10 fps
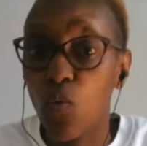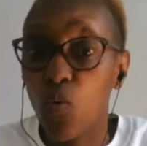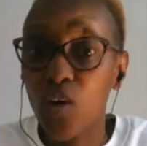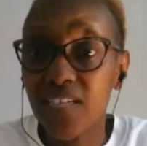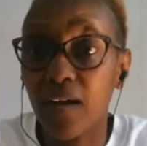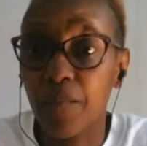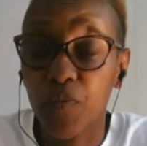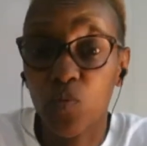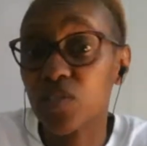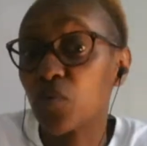Water
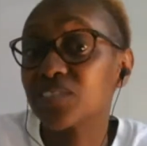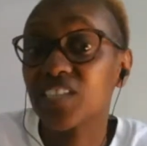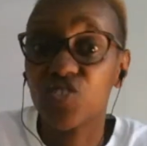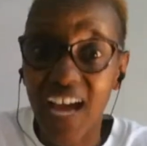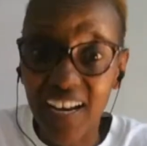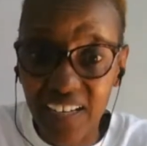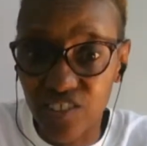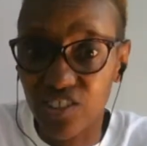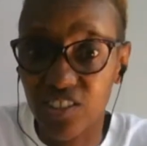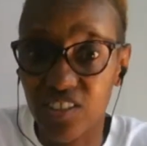was a
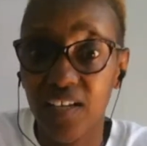challenge.